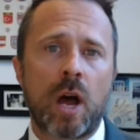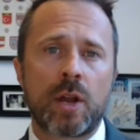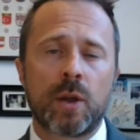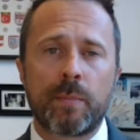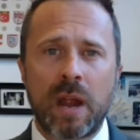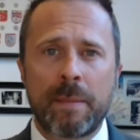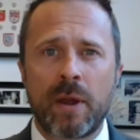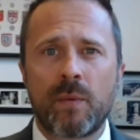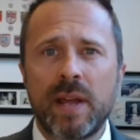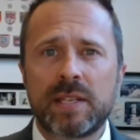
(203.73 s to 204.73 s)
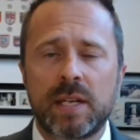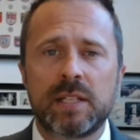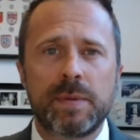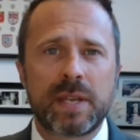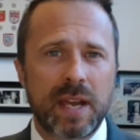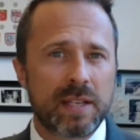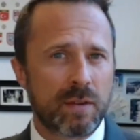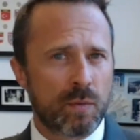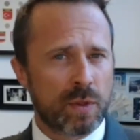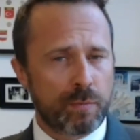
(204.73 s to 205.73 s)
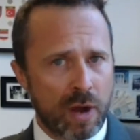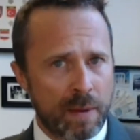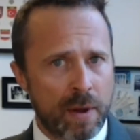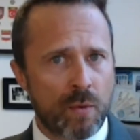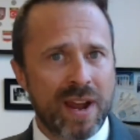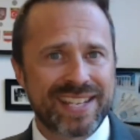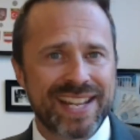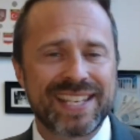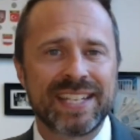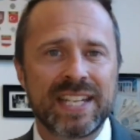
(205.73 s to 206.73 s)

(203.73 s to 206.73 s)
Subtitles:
on your primary residence because with primary residence,